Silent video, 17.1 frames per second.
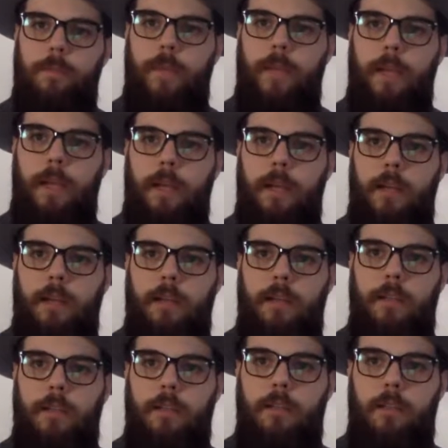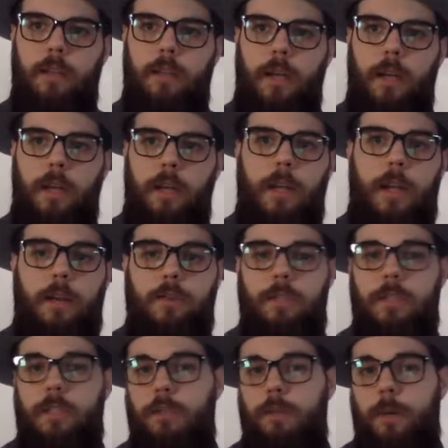And in a lot of
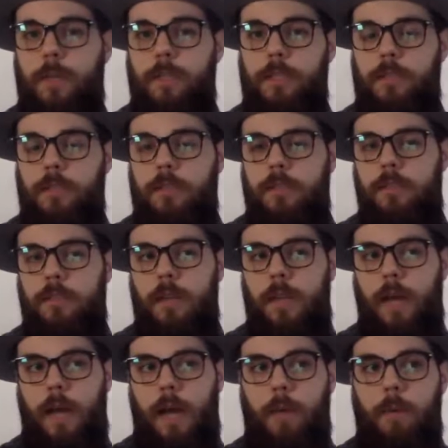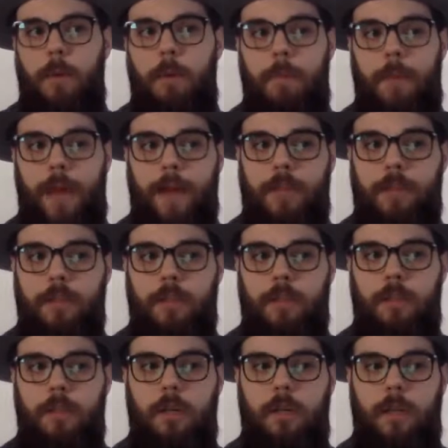situations, I would
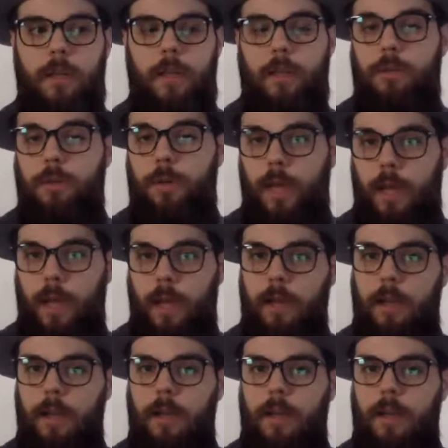imagine that's okay,